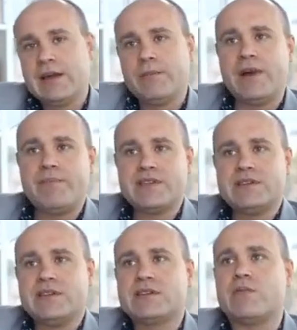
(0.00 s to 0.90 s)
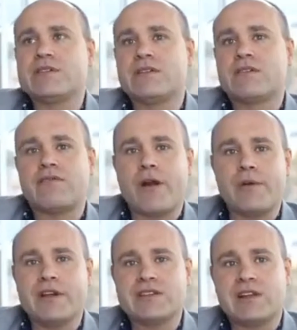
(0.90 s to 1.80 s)
My business wasn't
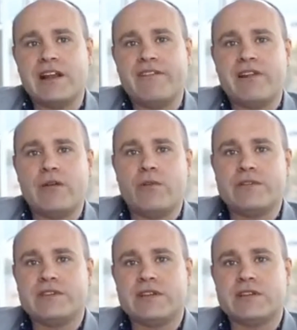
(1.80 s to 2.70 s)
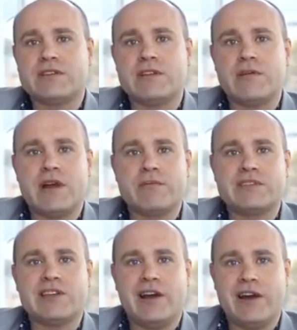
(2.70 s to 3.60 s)
growing to the level I wanted it to. I was
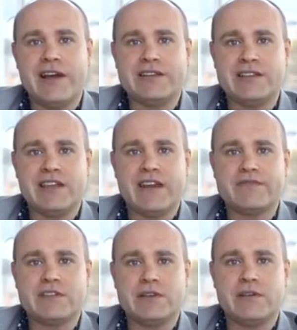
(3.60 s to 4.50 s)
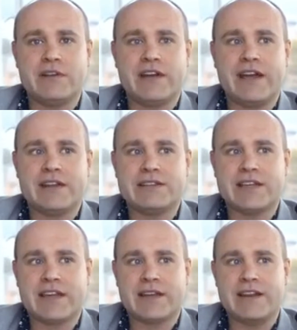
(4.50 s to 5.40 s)
tired in the afternoon and I had to
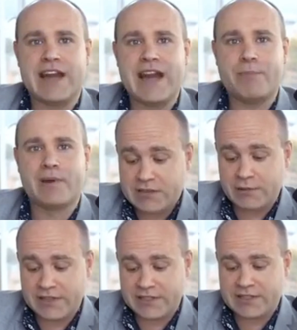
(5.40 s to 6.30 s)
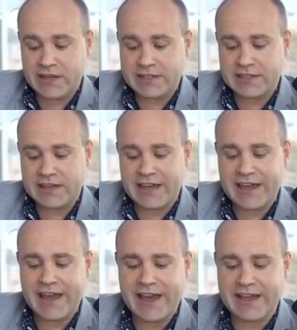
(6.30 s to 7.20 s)
take a nap. So I decided I
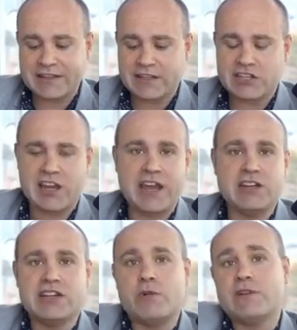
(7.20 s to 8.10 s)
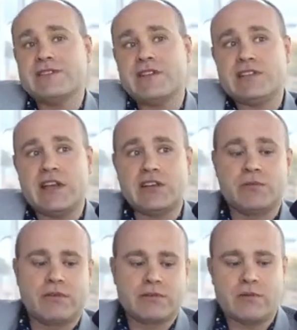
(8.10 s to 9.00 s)
had to change, and it wasn't
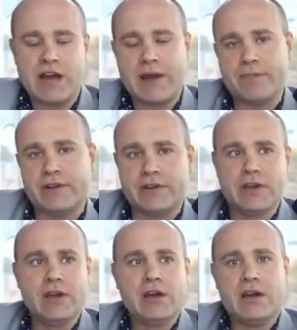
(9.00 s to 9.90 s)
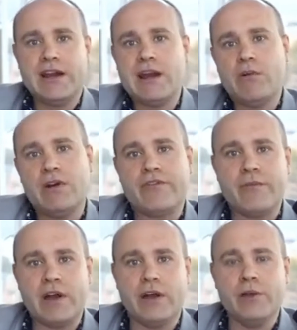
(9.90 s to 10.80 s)
intentional, because what happened? I now work
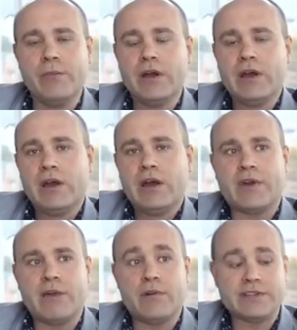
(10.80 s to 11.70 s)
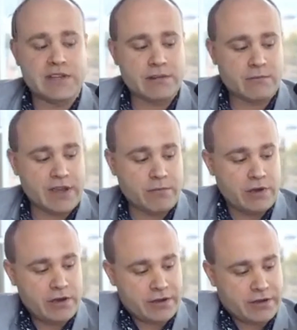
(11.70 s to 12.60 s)
from home. I was in
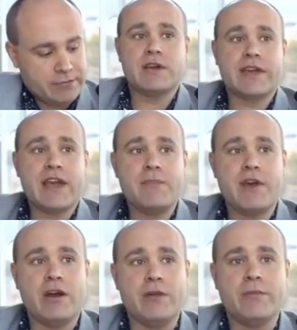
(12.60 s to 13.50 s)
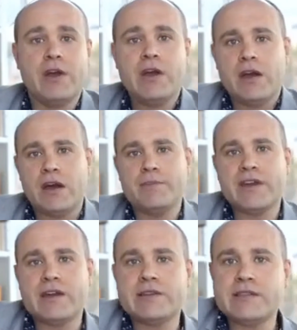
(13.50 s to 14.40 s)
WeWork. I came home, and
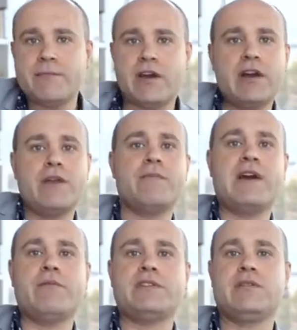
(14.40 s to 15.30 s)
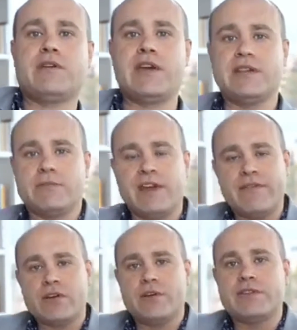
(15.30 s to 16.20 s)
because I'm at home now with two kids, and we
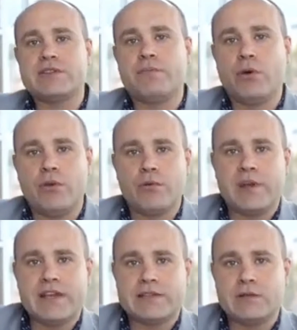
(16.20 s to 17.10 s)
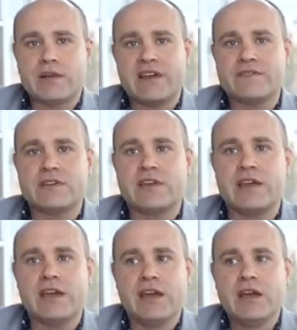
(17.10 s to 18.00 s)
haven't got the support that we need to look after
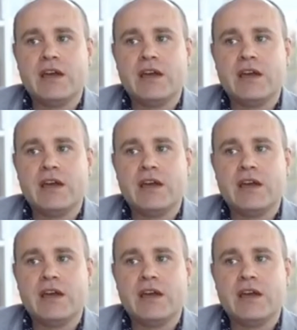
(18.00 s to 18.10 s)
the